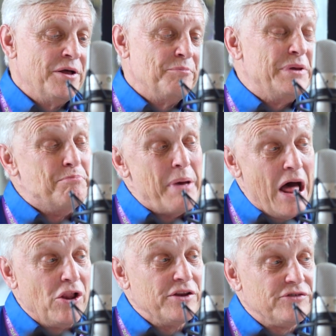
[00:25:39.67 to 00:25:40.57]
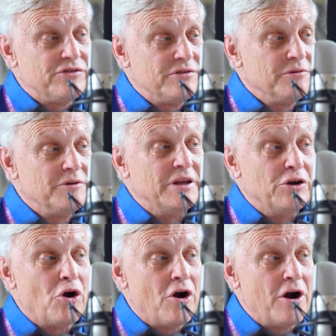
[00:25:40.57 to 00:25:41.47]
Be balanced
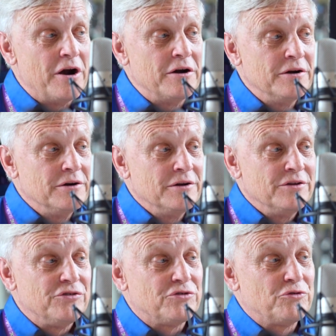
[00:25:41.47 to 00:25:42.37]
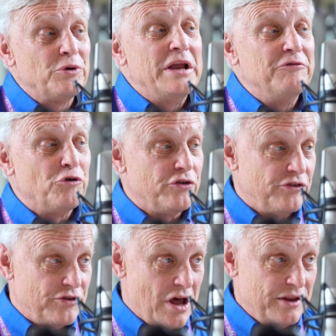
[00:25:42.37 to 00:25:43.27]
in our screen
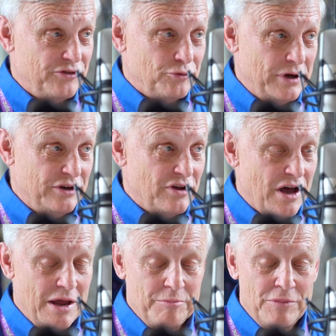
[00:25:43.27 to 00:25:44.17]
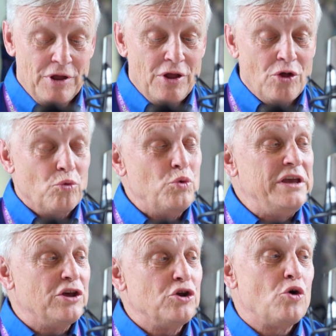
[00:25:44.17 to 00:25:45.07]
versus non-screen time. We
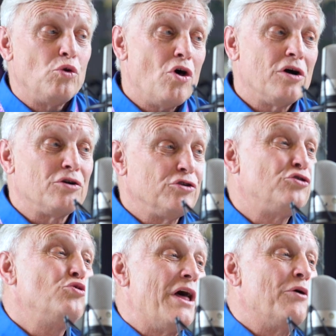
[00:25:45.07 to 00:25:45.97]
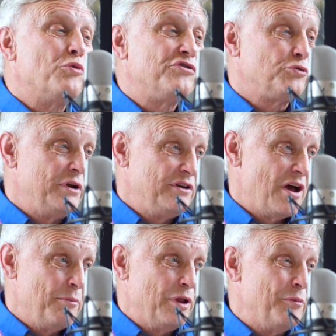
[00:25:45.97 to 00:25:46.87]
can no longer do that with screen
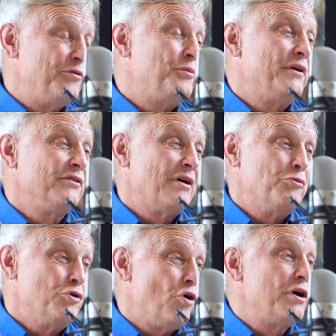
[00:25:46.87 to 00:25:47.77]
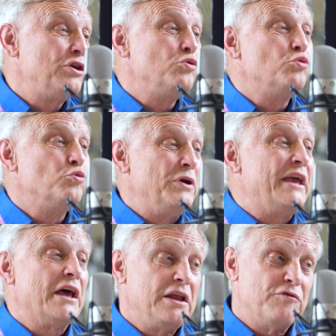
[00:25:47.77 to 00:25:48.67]
time limits, because I would argue we
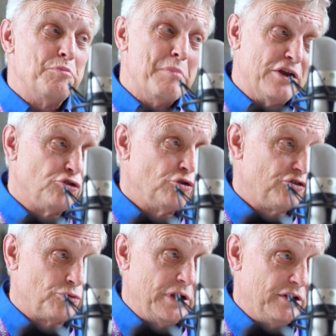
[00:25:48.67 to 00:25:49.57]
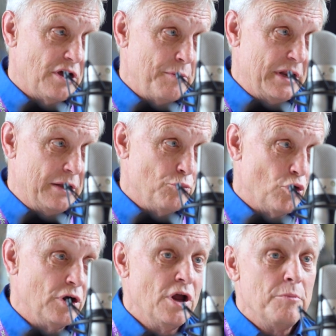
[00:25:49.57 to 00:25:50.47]
can't even measure screen time
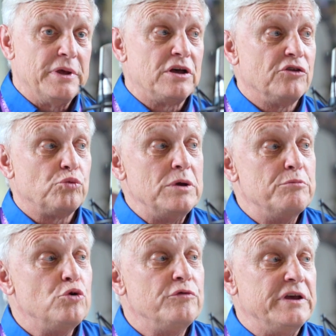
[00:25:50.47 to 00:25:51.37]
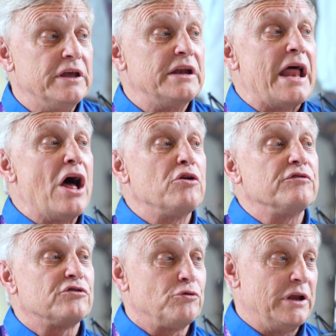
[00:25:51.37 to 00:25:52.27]
anymore, because we move in and out of
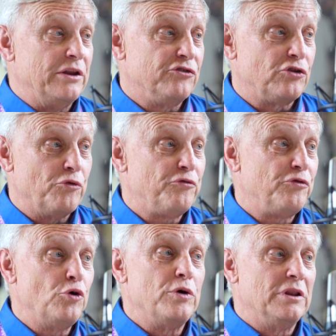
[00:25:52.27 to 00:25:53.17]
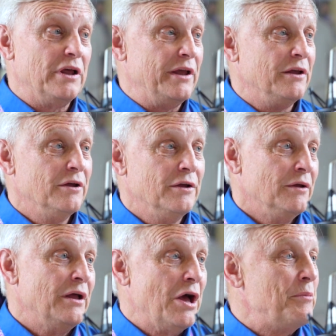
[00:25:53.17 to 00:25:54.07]
screens so fluidly.
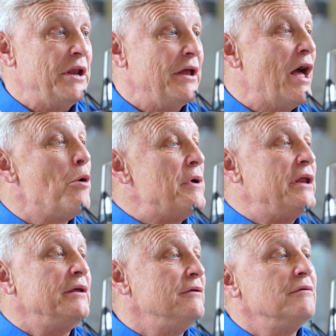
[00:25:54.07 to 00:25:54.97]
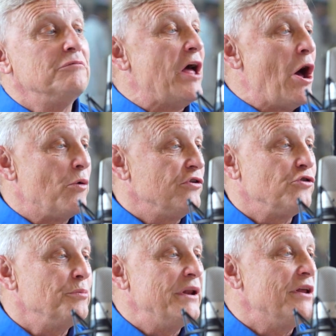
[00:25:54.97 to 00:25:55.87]
How many hours
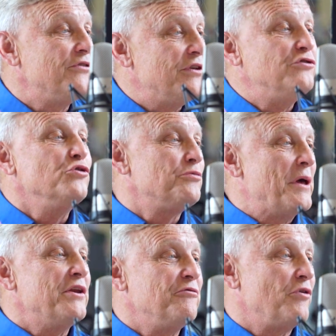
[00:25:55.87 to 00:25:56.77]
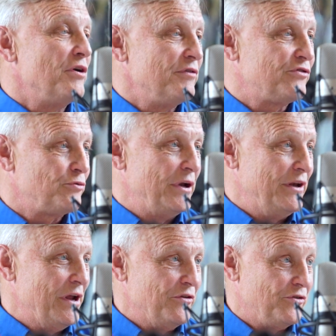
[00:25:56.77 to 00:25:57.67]
or minutes did you spend in front of a
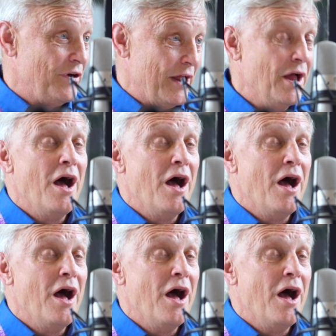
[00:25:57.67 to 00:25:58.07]
screen yesterday?